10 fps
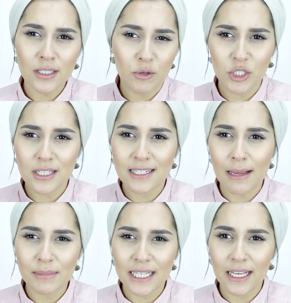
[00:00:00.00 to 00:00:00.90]
I was just
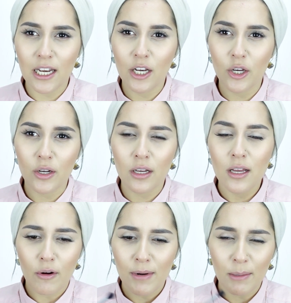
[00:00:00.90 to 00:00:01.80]
attempting a look
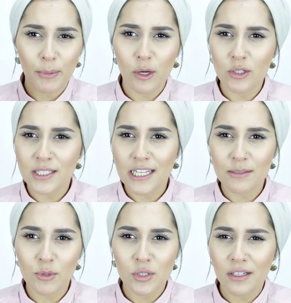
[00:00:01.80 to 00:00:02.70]
from like Beyonce's
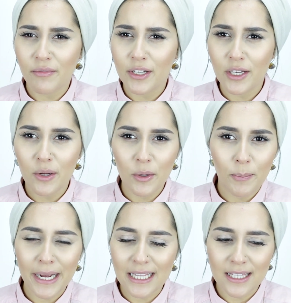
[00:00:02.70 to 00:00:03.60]
music video
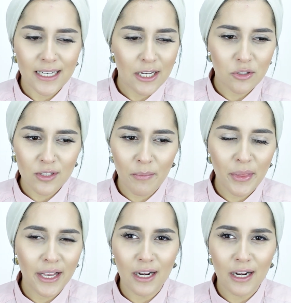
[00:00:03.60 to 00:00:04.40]
back in the days or something,